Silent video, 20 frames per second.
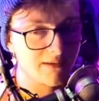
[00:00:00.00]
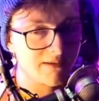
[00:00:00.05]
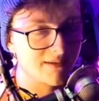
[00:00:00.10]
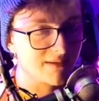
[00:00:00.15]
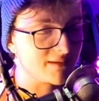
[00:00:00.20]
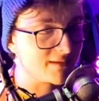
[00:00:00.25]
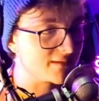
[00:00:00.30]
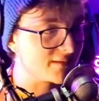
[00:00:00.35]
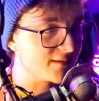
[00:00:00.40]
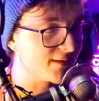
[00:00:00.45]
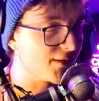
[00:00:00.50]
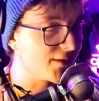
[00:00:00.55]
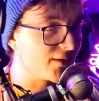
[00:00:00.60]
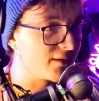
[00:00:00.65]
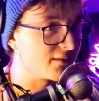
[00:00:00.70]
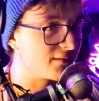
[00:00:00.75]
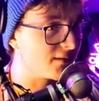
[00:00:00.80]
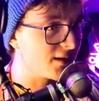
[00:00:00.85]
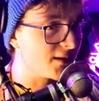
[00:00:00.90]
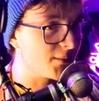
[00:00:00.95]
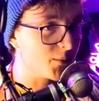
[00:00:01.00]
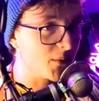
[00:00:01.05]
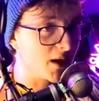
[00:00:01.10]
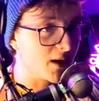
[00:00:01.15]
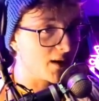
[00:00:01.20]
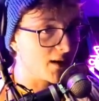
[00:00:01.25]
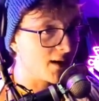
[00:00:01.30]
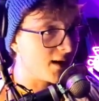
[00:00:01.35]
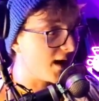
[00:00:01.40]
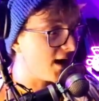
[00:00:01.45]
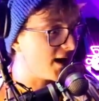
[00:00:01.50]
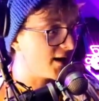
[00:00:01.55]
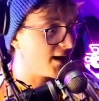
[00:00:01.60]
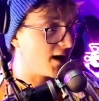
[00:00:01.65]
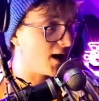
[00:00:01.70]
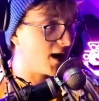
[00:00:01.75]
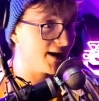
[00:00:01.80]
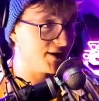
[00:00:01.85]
Oh god, I, uh, I, I, I